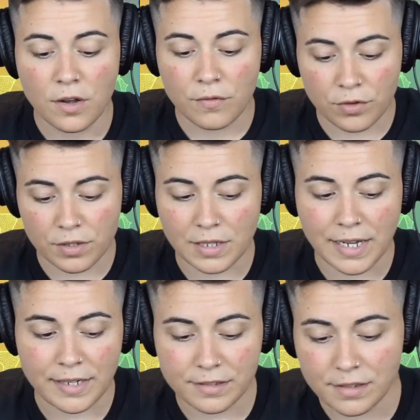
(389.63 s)
for the
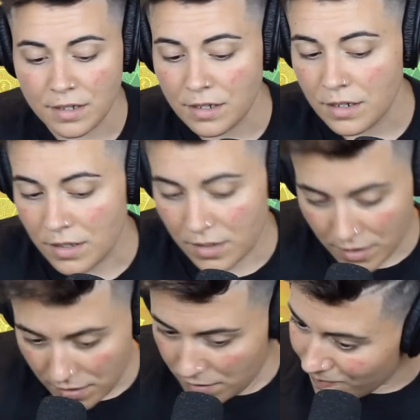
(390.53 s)
last
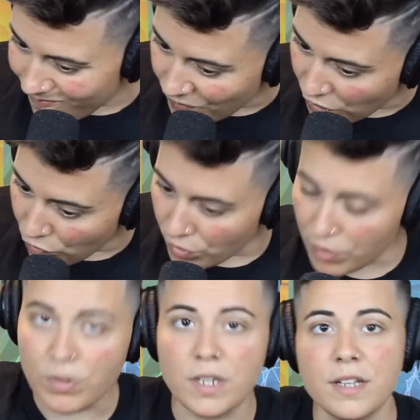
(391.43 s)

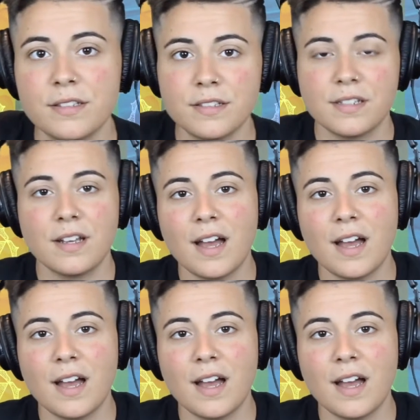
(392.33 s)
3 readings.